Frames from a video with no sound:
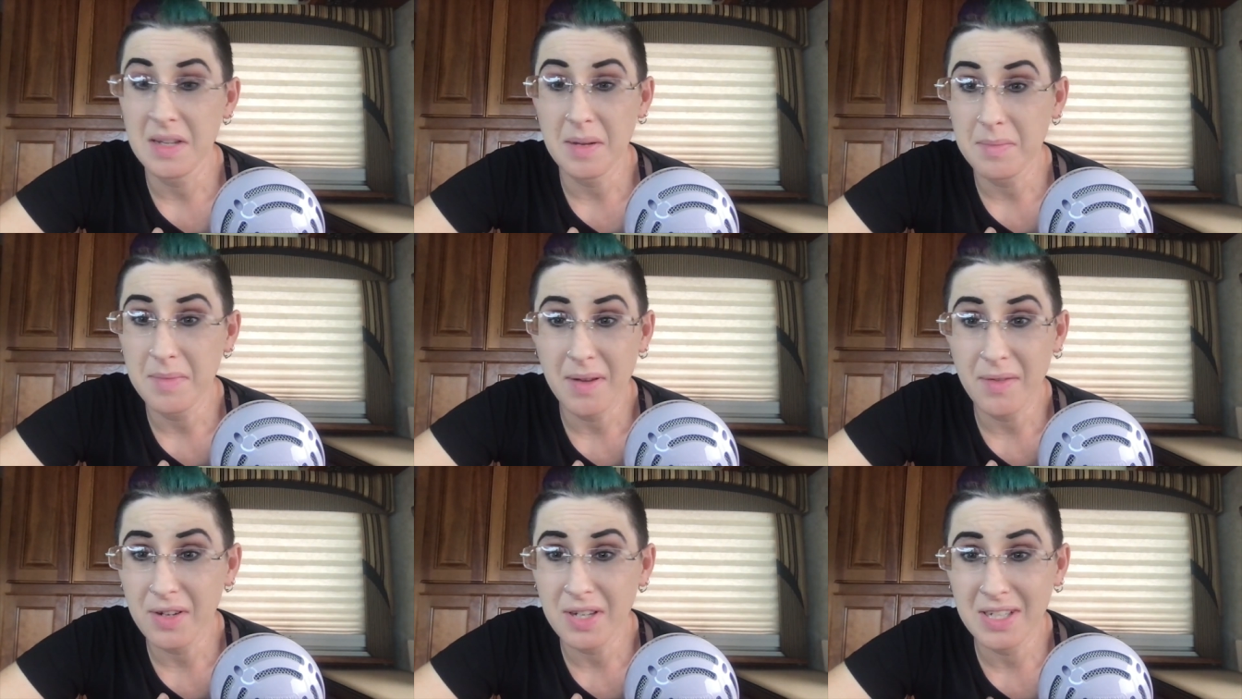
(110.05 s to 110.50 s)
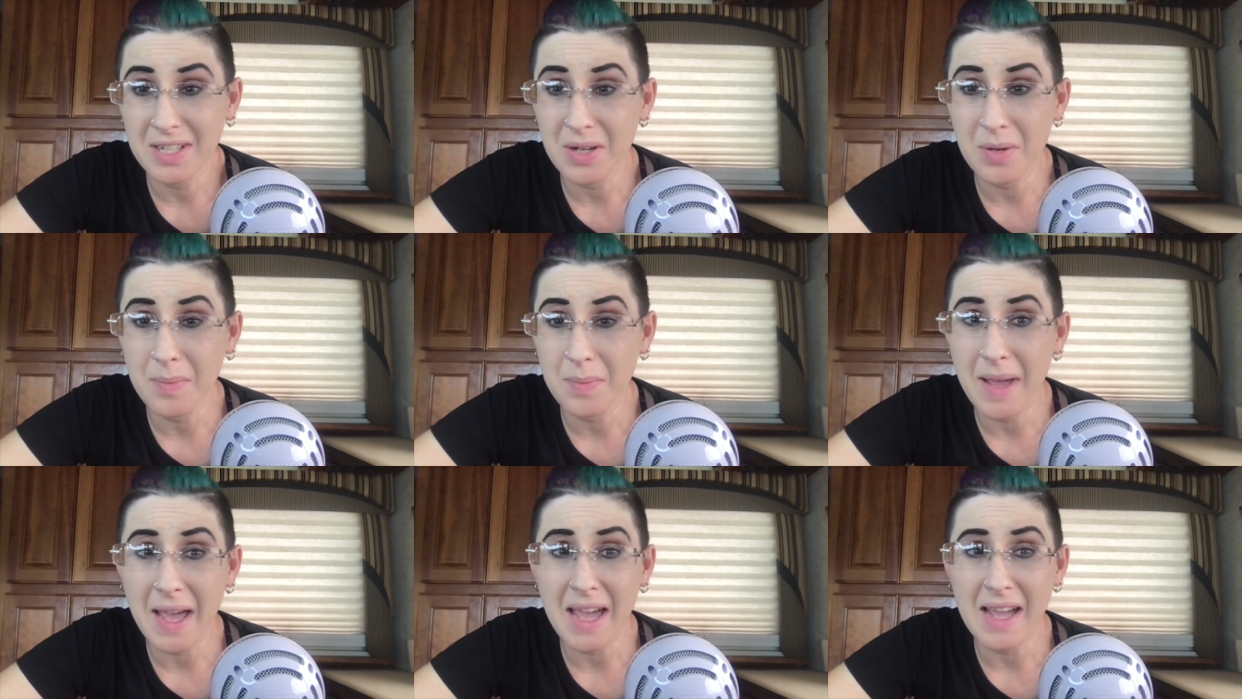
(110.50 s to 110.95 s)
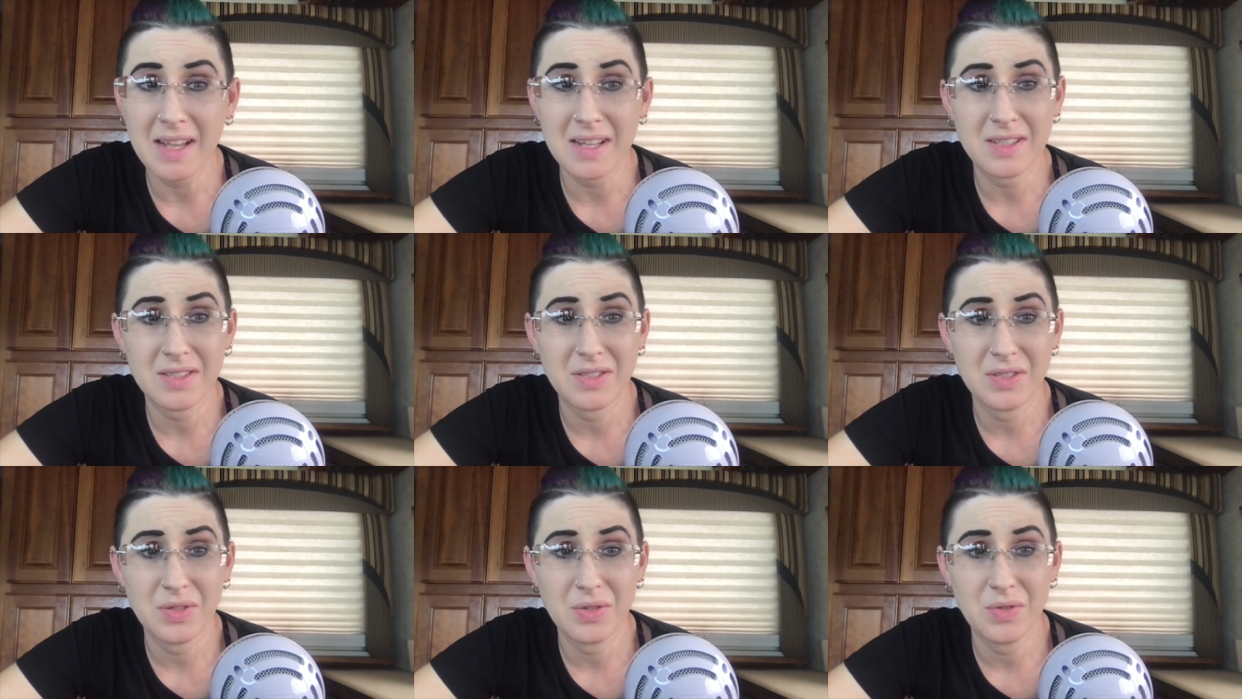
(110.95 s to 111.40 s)
I'm never going to go back
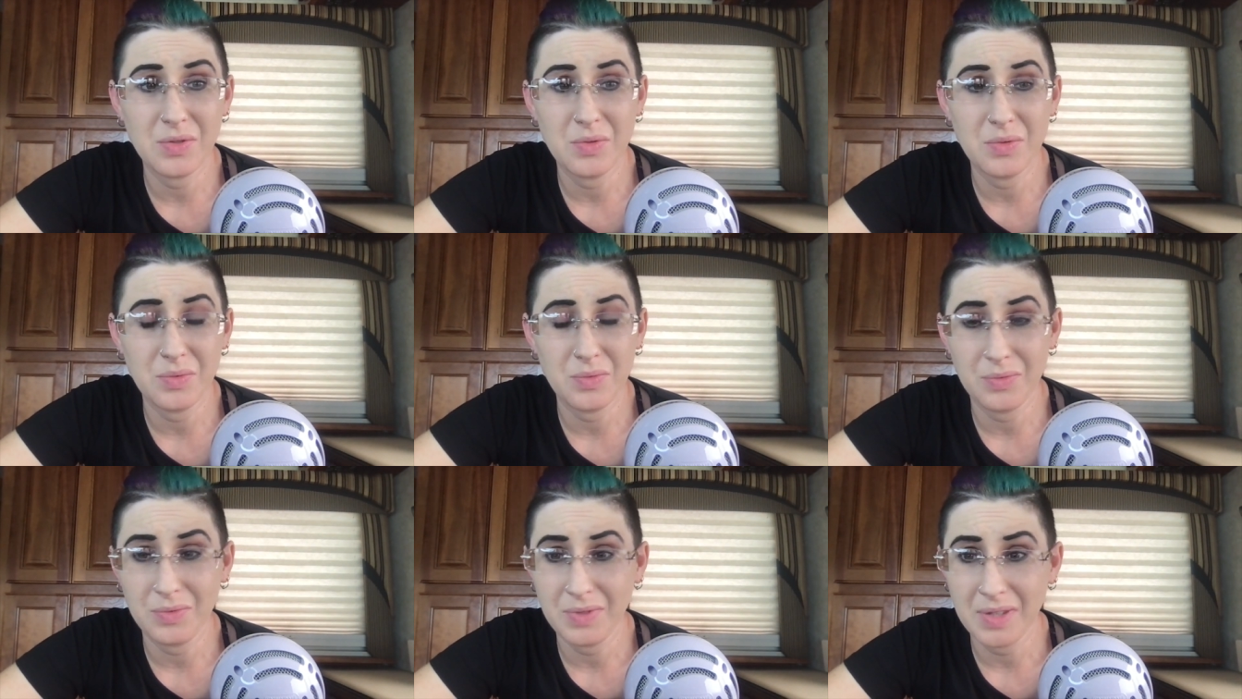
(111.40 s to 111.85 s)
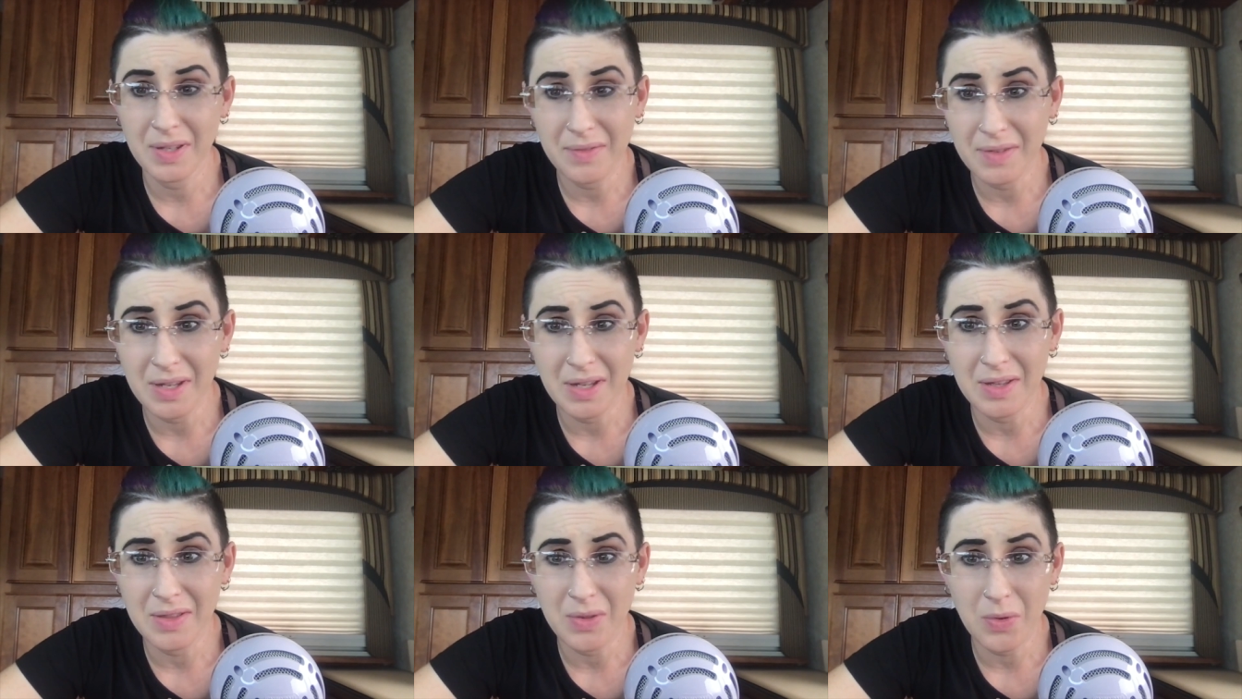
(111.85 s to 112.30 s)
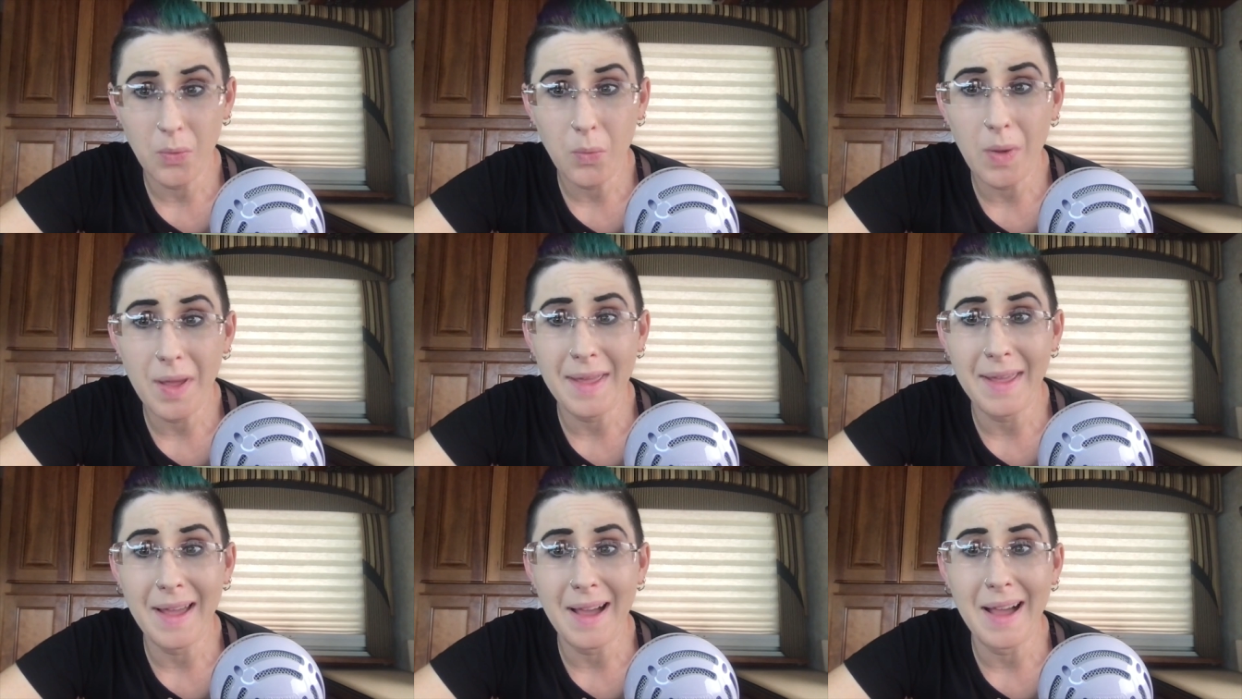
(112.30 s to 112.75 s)
to living the
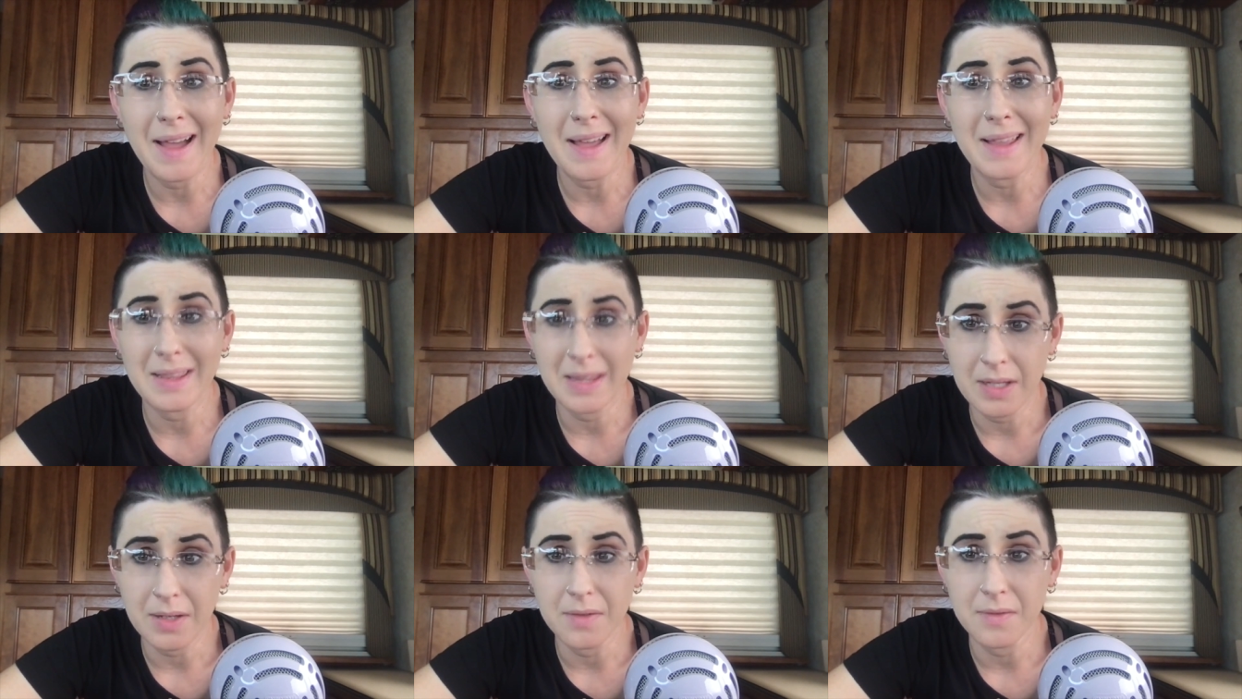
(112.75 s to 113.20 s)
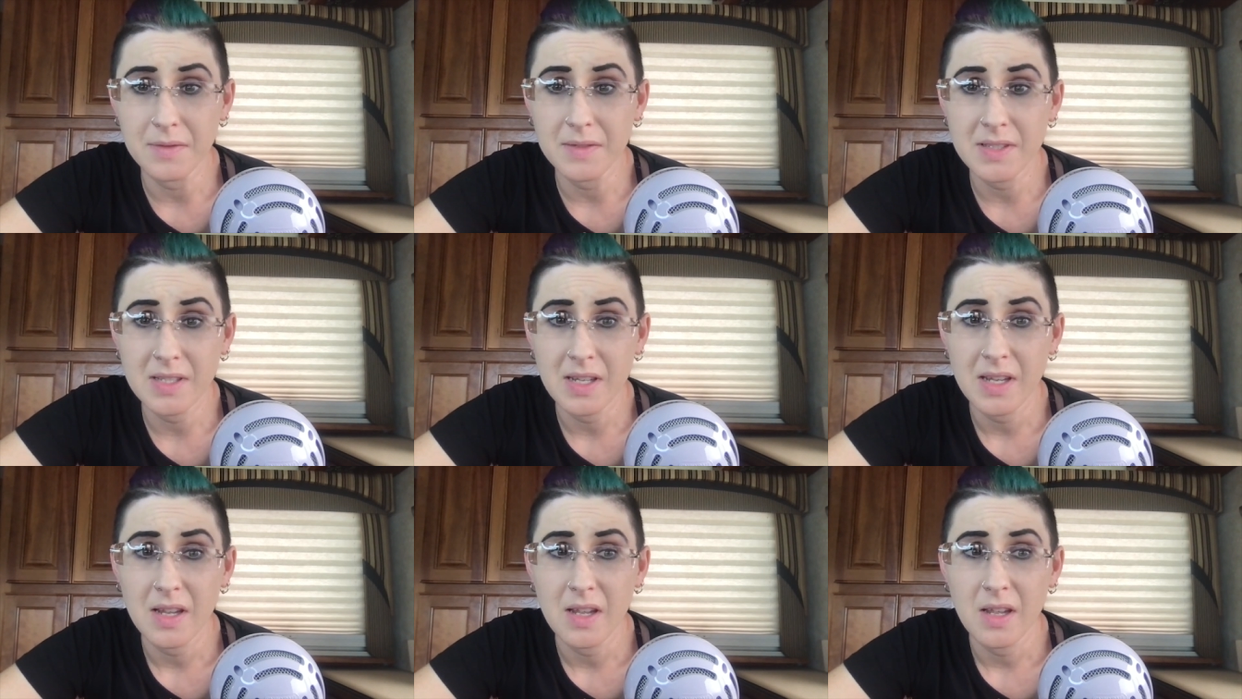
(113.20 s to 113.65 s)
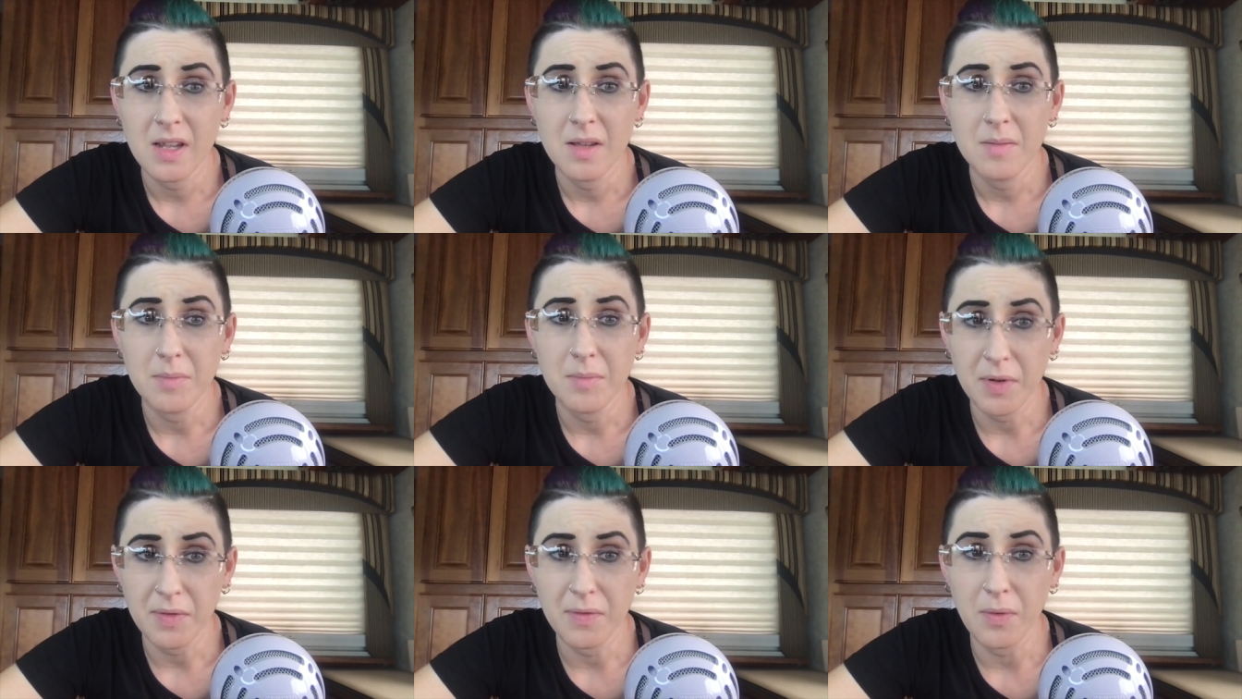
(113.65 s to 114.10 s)
way I lived
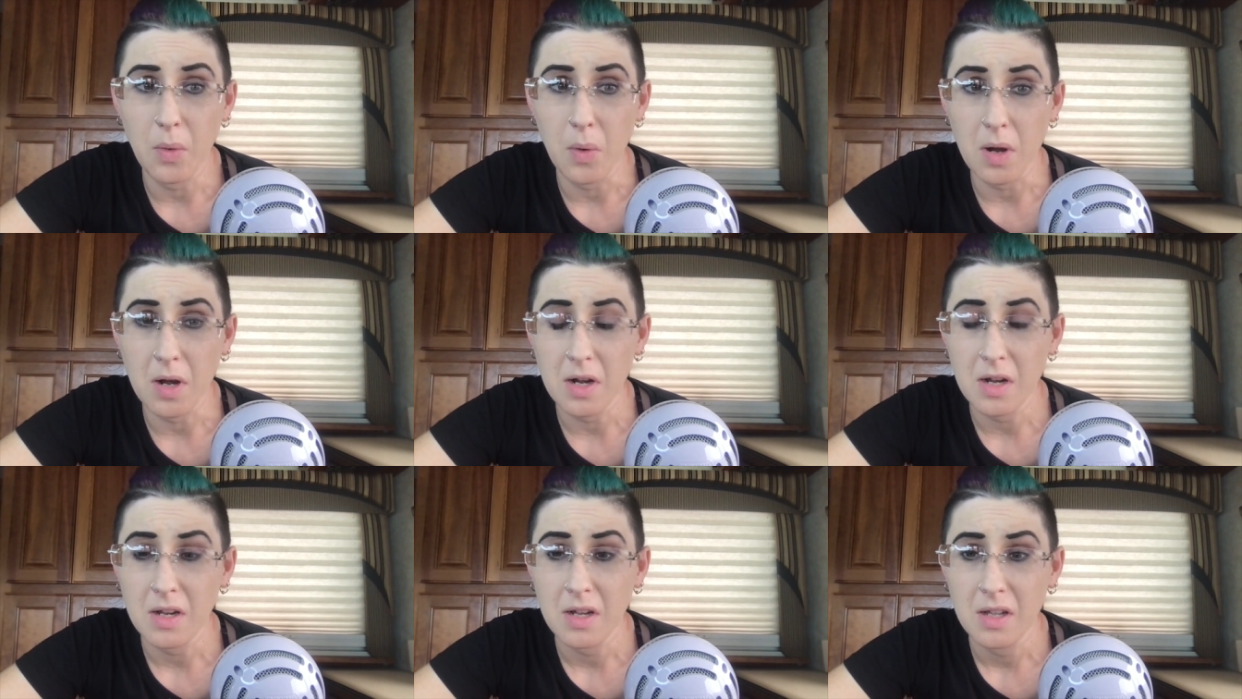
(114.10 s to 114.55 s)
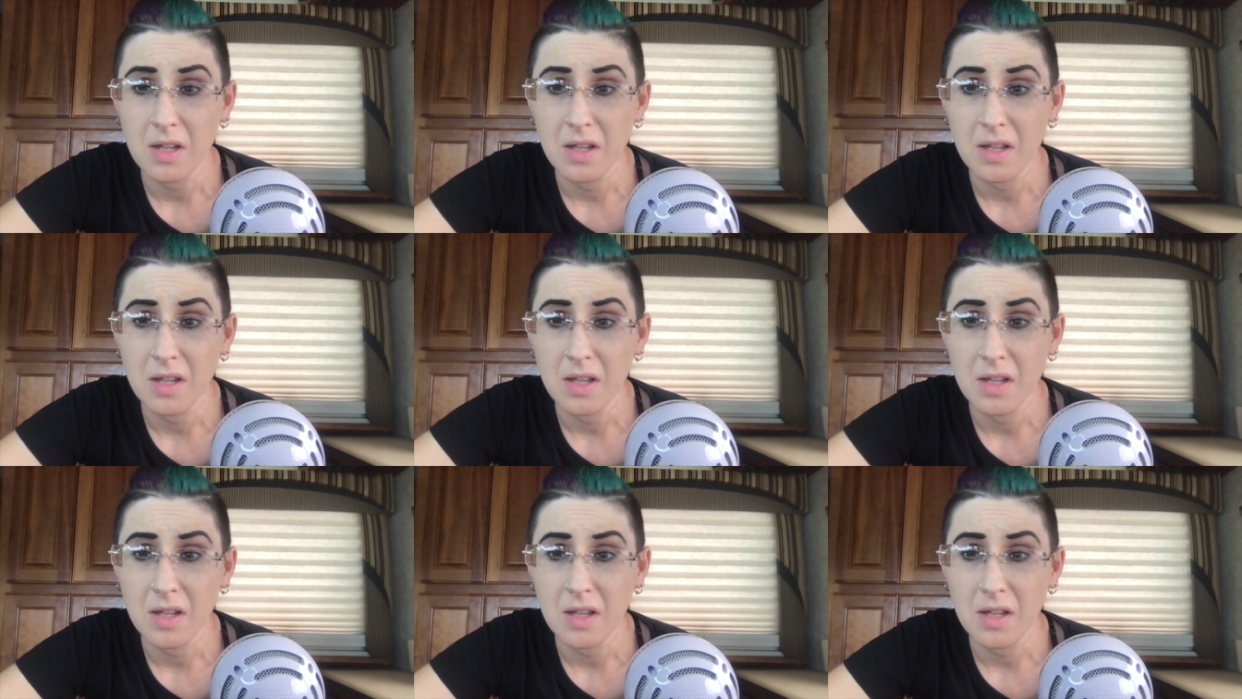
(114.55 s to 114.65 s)
before.